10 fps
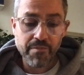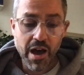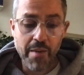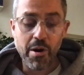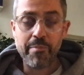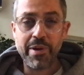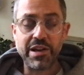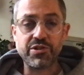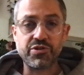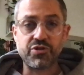I'm on
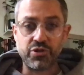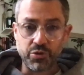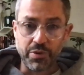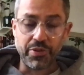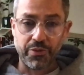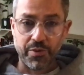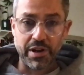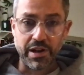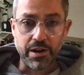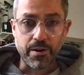pages two and three
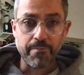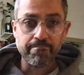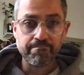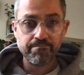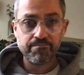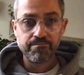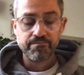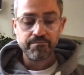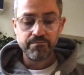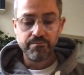here
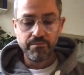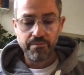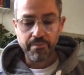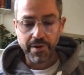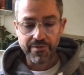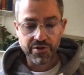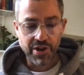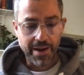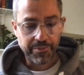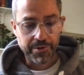of the
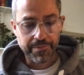chapter.